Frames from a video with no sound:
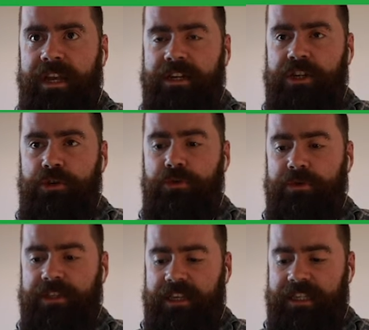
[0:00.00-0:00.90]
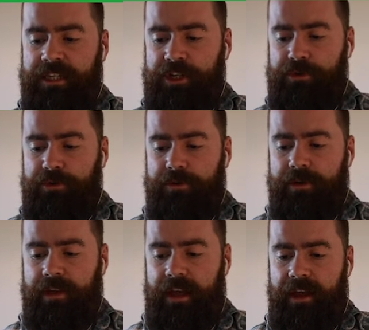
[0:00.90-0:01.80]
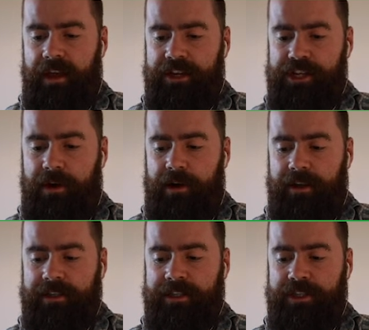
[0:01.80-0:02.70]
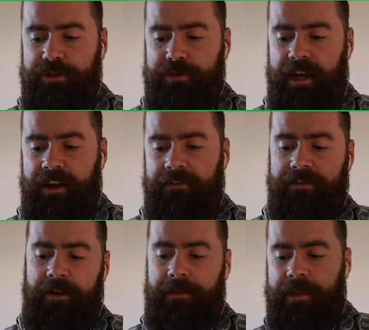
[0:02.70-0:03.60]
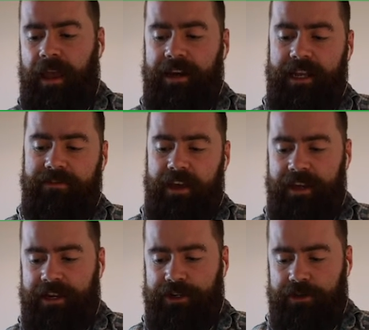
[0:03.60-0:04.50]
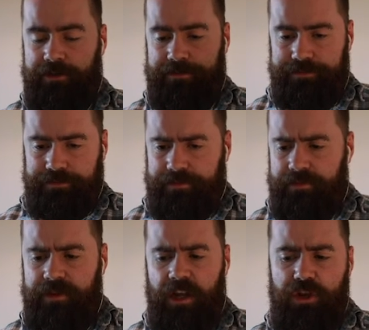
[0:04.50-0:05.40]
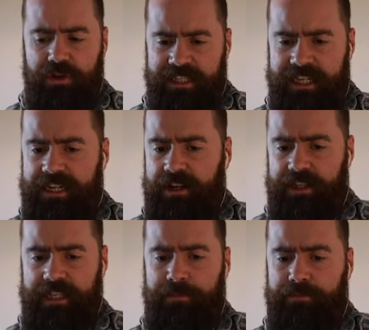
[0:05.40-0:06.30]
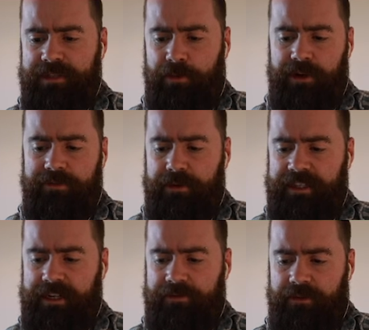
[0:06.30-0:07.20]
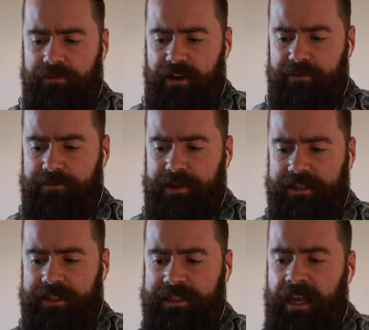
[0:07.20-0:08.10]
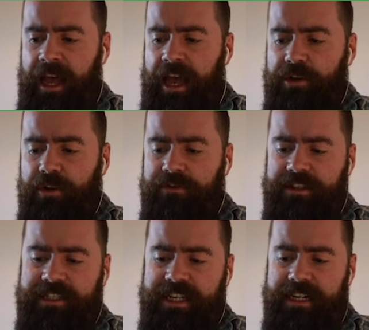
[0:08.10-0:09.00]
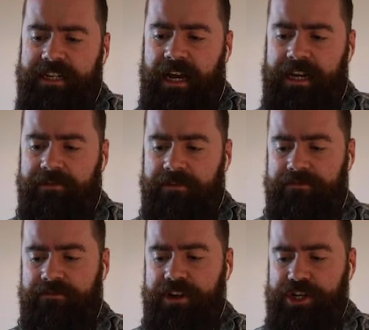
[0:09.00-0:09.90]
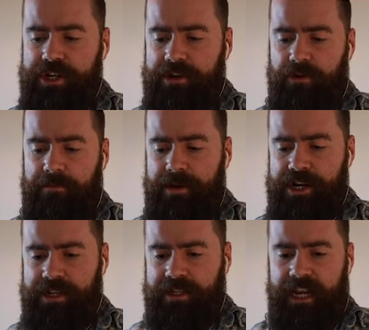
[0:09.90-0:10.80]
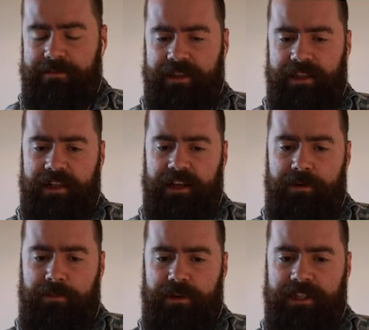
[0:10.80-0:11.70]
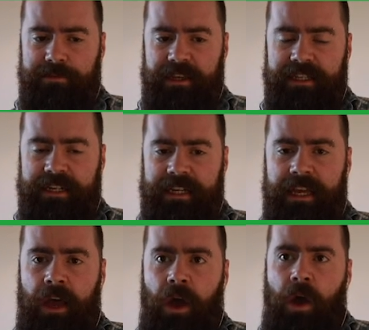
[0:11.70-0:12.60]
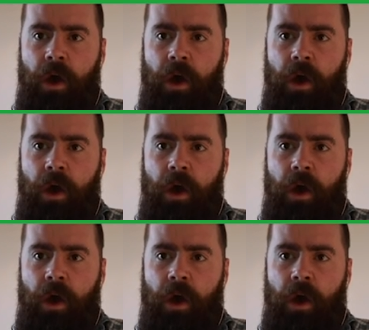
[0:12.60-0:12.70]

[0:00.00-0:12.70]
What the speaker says: can use these two issue areas to kind of alleviate each other. You'll see it, this point of view is different from every business. You'll often see it in kind of a vision or a mission statement that they'll come up with. So basically,